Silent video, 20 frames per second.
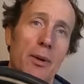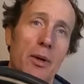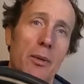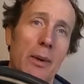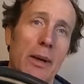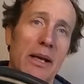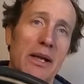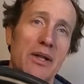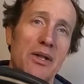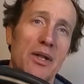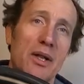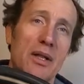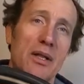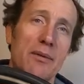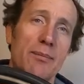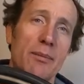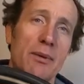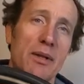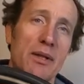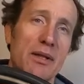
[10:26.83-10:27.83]
of quick
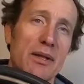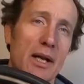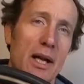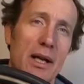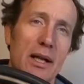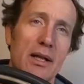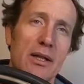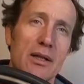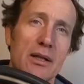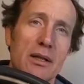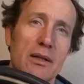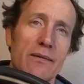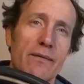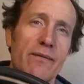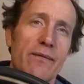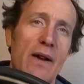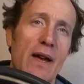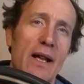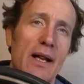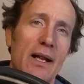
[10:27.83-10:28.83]
adjustments and it just
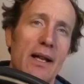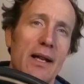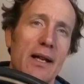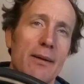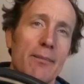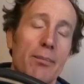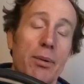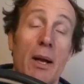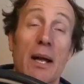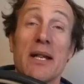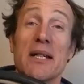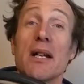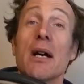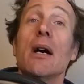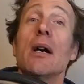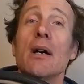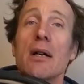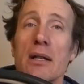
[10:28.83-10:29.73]
fell in place.